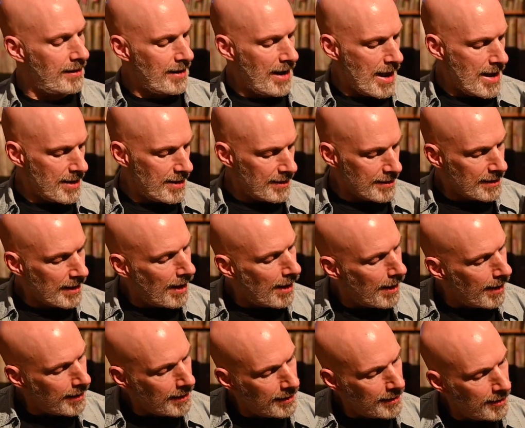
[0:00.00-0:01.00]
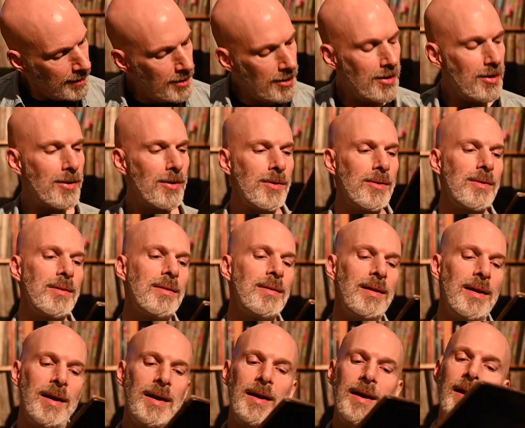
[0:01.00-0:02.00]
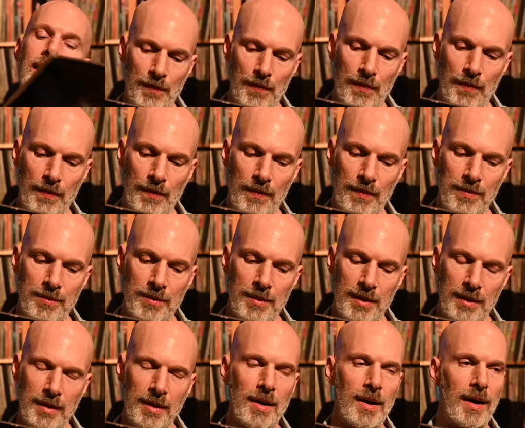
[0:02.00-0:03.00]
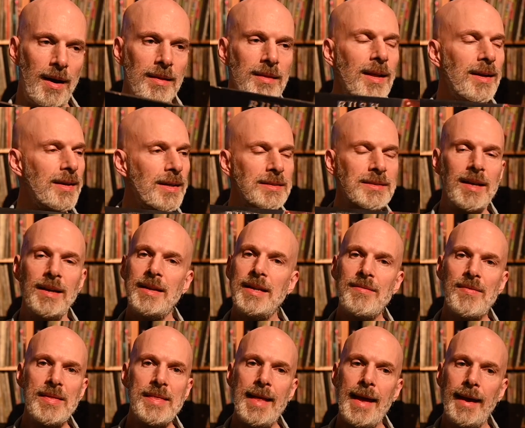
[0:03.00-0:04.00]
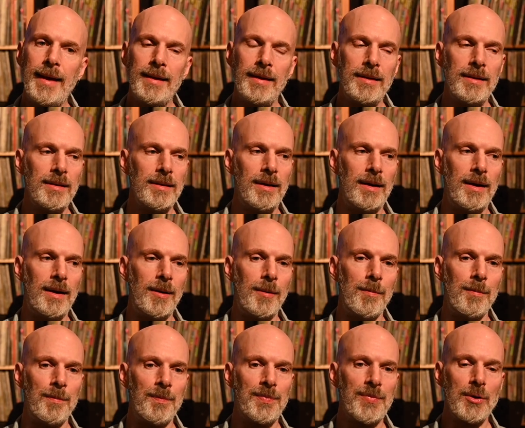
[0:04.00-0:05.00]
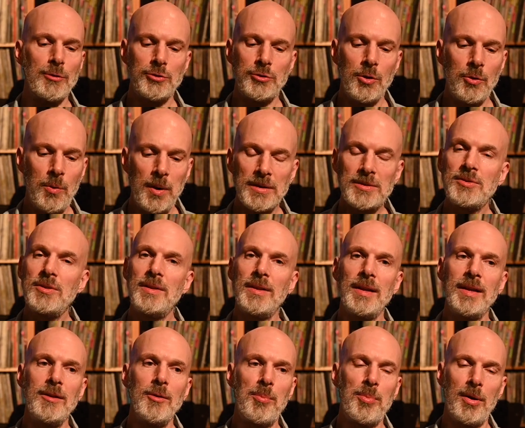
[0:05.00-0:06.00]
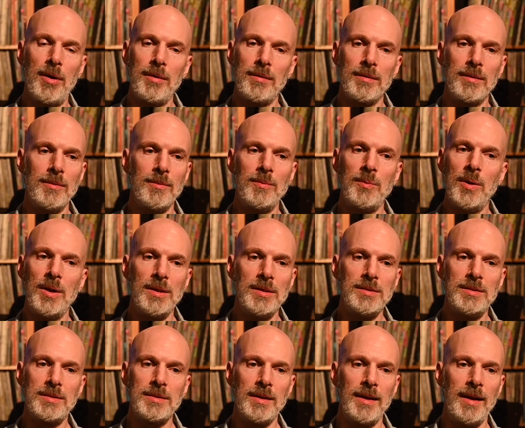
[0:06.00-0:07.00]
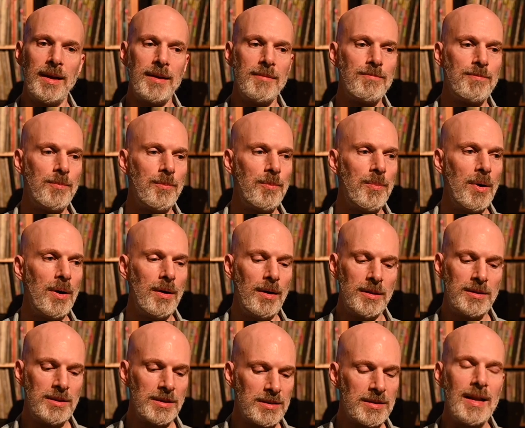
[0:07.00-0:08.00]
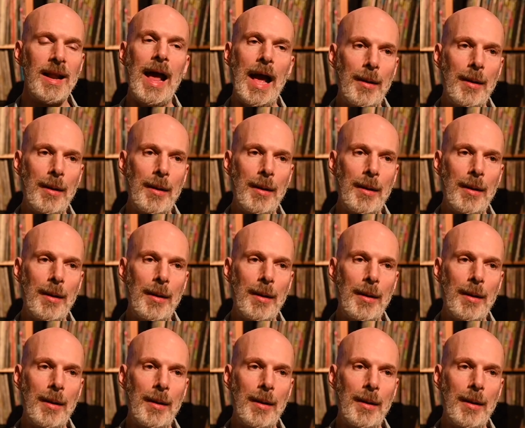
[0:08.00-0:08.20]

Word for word: and naked guy here, and like I said, even then, um, there's no question that Neil Peart was a uh, just an